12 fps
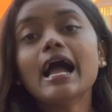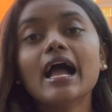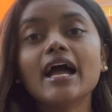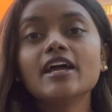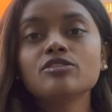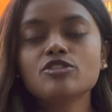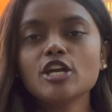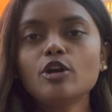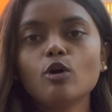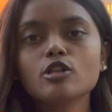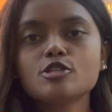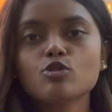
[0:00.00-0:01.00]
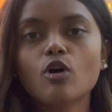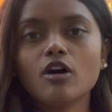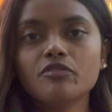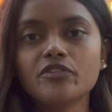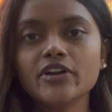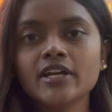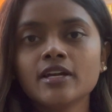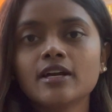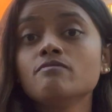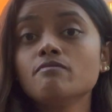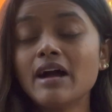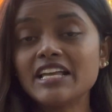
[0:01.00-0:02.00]
and they are also offering
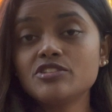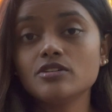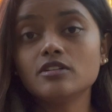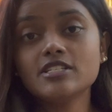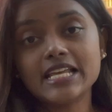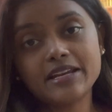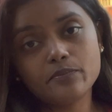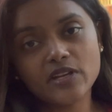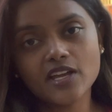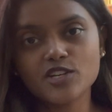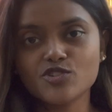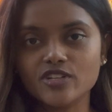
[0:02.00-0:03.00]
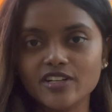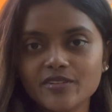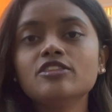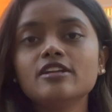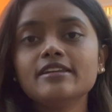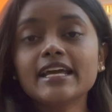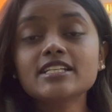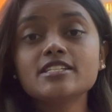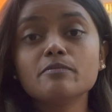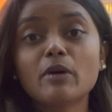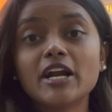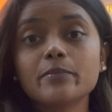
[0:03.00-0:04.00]
master's and PhD. The next
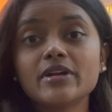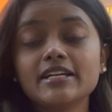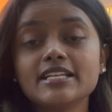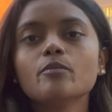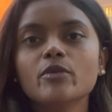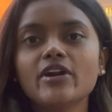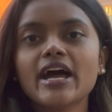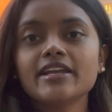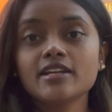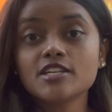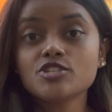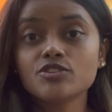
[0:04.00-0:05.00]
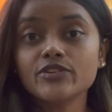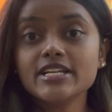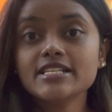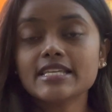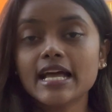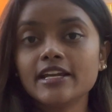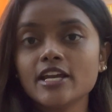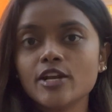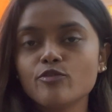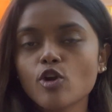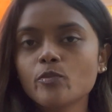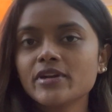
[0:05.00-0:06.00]
department is marine estuaries and
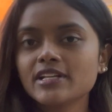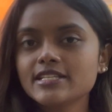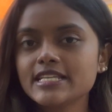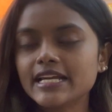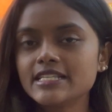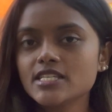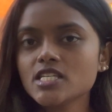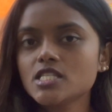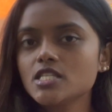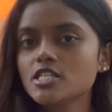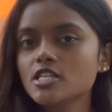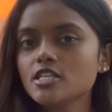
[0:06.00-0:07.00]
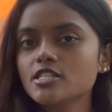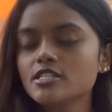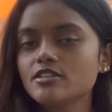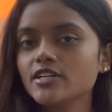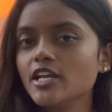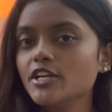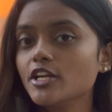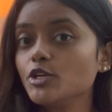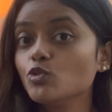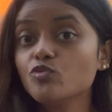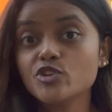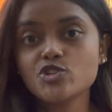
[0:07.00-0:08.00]
environmental sciences. This is related
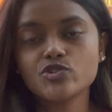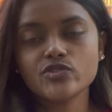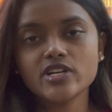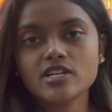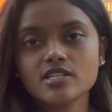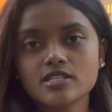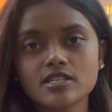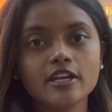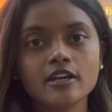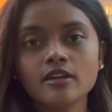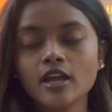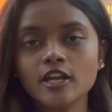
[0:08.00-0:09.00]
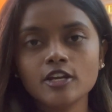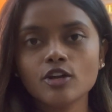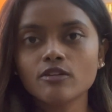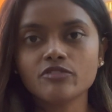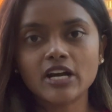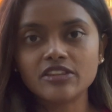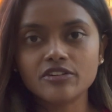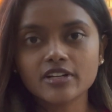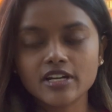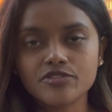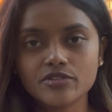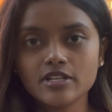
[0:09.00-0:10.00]
to fisheries in any of the other
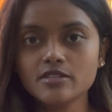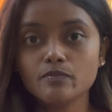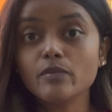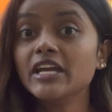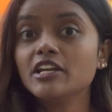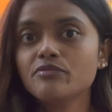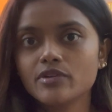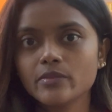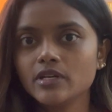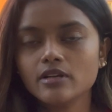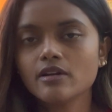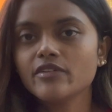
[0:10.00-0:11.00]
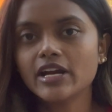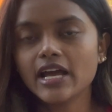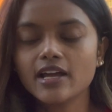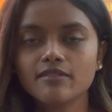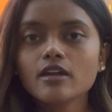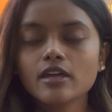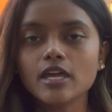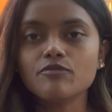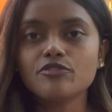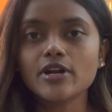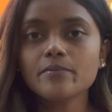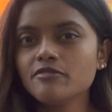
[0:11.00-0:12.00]
countries, mainly from India where I have came
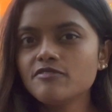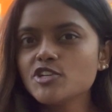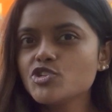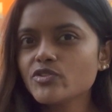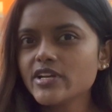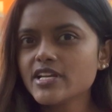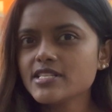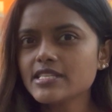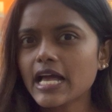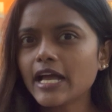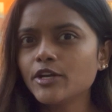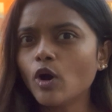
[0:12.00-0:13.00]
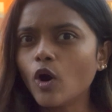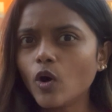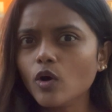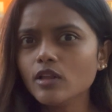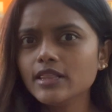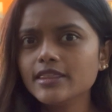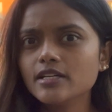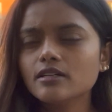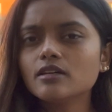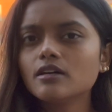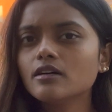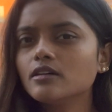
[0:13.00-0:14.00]
from. Fisheries and all
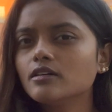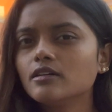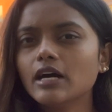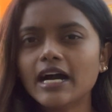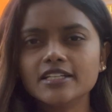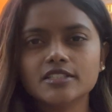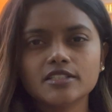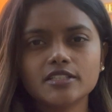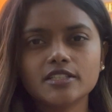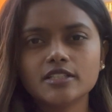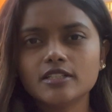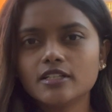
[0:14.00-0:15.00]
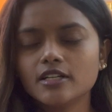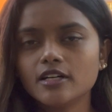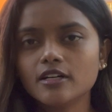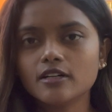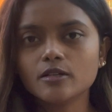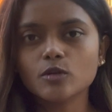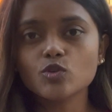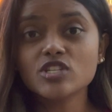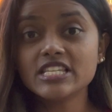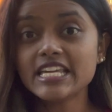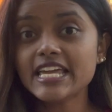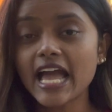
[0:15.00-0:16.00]
the other
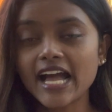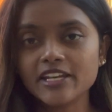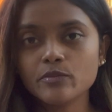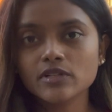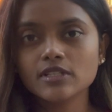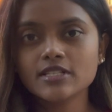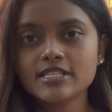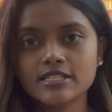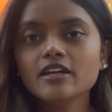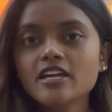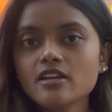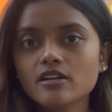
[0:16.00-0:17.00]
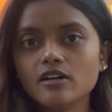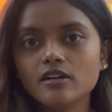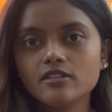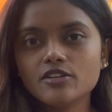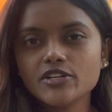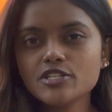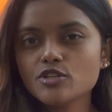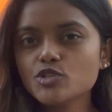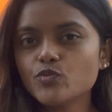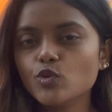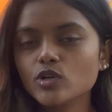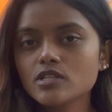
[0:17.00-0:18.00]
sea animals. Here the research
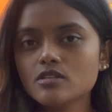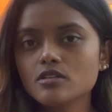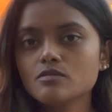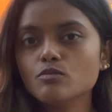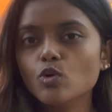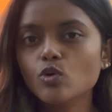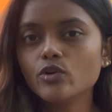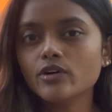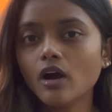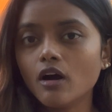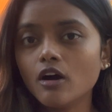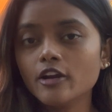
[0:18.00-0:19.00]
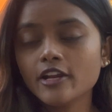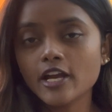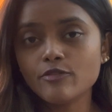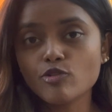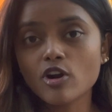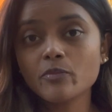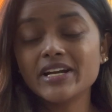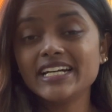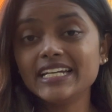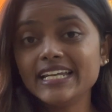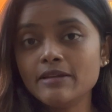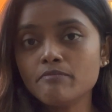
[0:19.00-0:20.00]
focuses more on
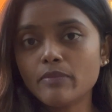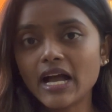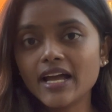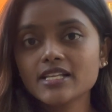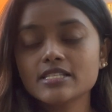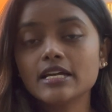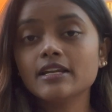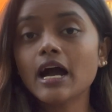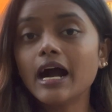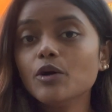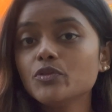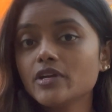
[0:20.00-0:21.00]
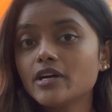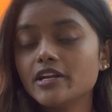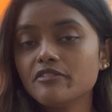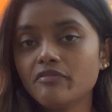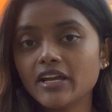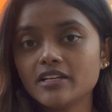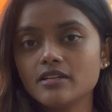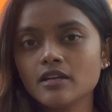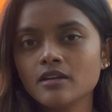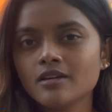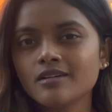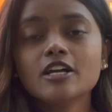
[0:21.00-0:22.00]
environmental impacts and how they are
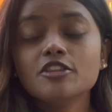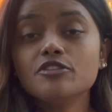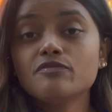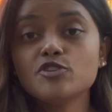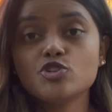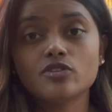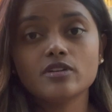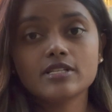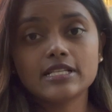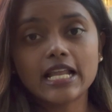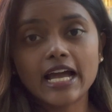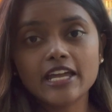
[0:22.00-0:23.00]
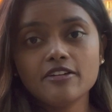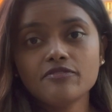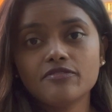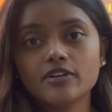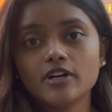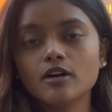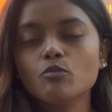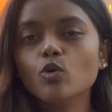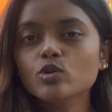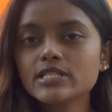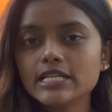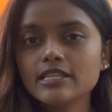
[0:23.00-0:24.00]
affecting the fisheries life.
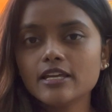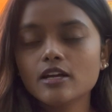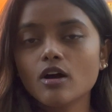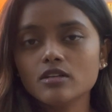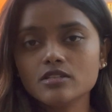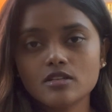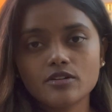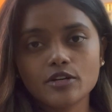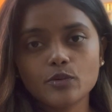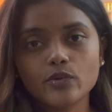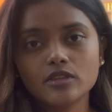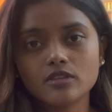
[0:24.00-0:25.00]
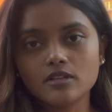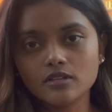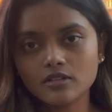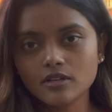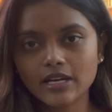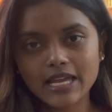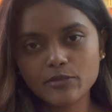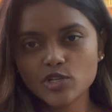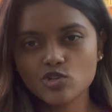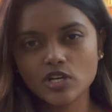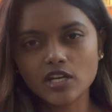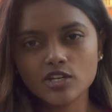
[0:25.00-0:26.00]
Mostly they concentrate with the climate
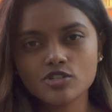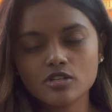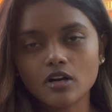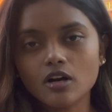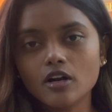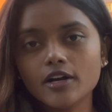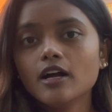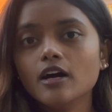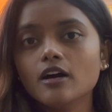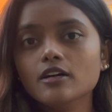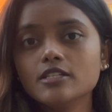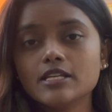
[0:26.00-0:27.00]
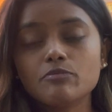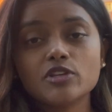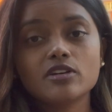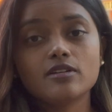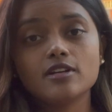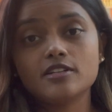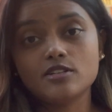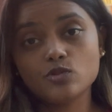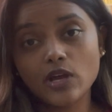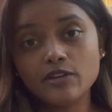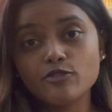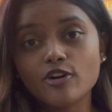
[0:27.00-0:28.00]
change or something related
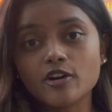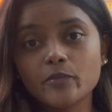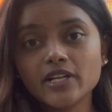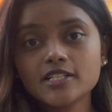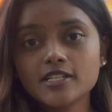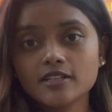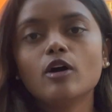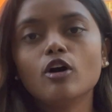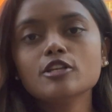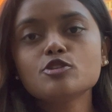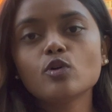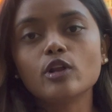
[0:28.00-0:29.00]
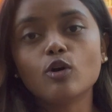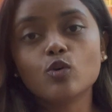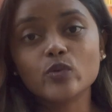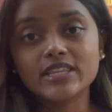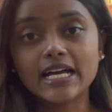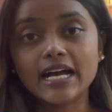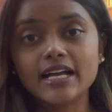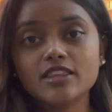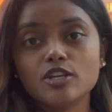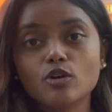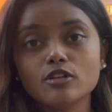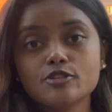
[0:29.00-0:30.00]
to environment. Also along with that,
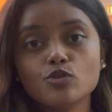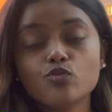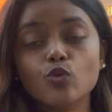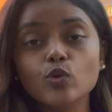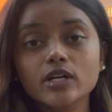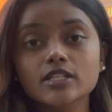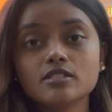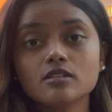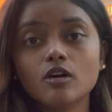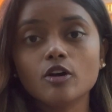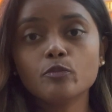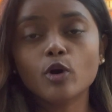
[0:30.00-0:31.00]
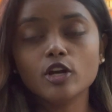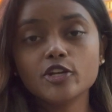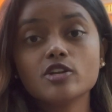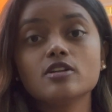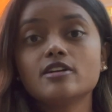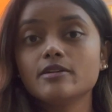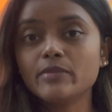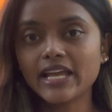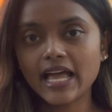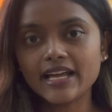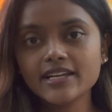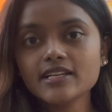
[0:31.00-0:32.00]
they also focus on molecular
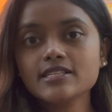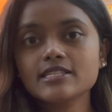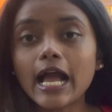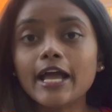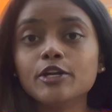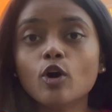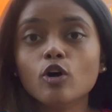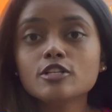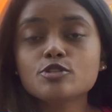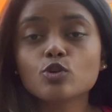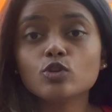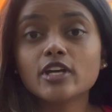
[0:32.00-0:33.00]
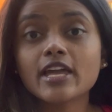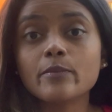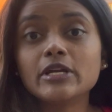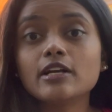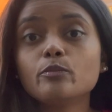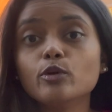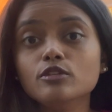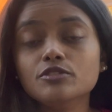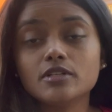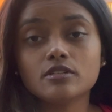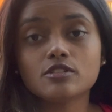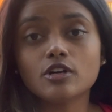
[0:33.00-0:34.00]
mechanics and also the chemical
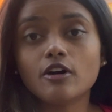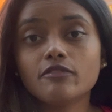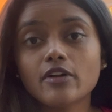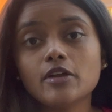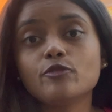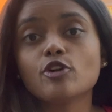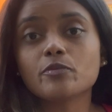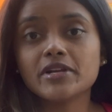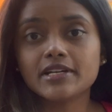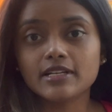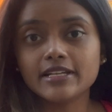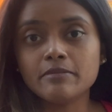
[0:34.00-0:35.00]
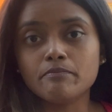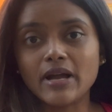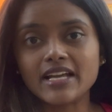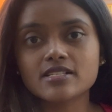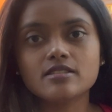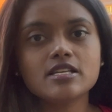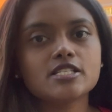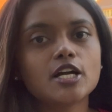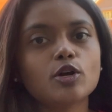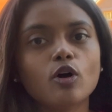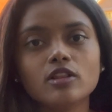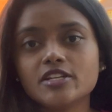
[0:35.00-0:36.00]
pollutants of environmental impacts. These are
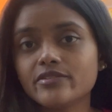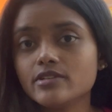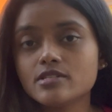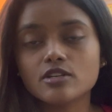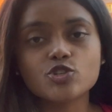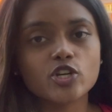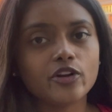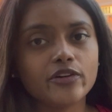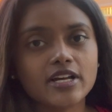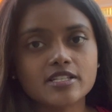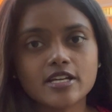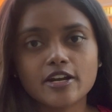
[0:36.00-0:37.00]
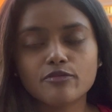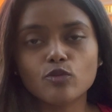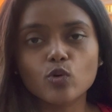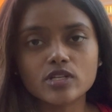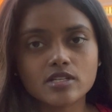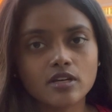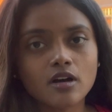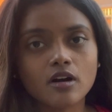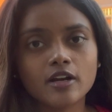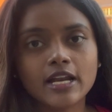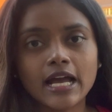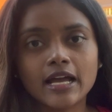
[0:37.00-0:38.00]
all the research areas that are focusing
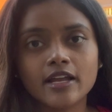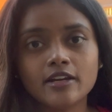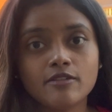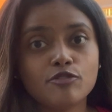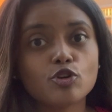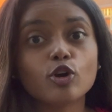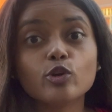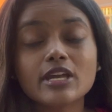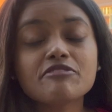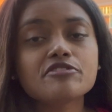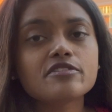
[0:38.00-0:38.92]
on, and if you are looking for